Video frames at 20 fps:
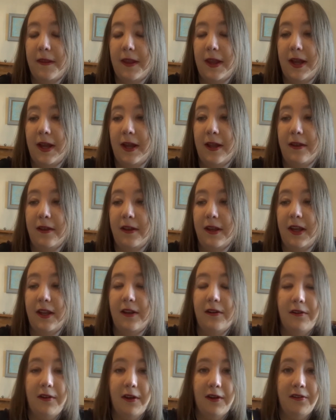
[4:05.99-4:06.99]
and
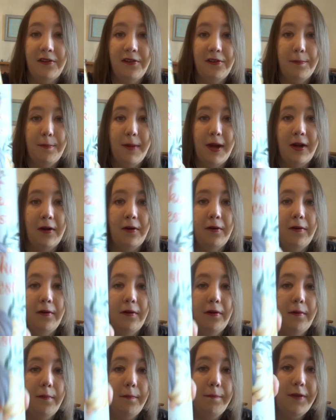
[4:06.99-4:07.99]
it does smell
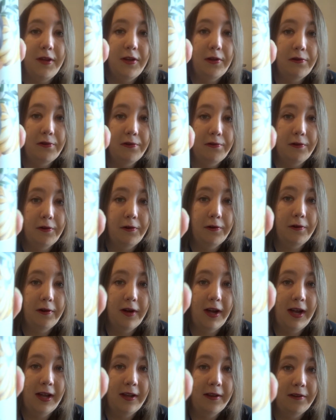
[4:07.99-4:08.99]
beautiful,
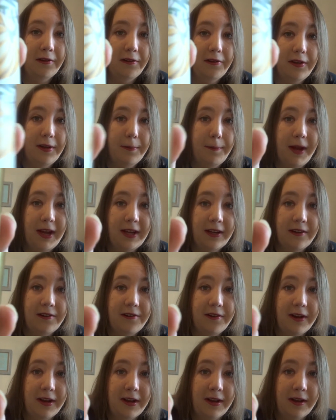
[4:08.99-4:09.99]
and the
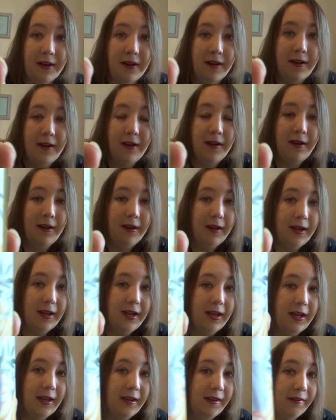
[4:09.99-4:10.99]
packaging
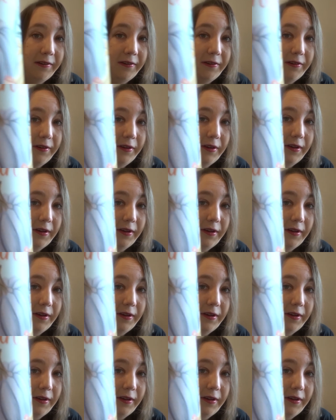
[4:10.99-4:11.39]
is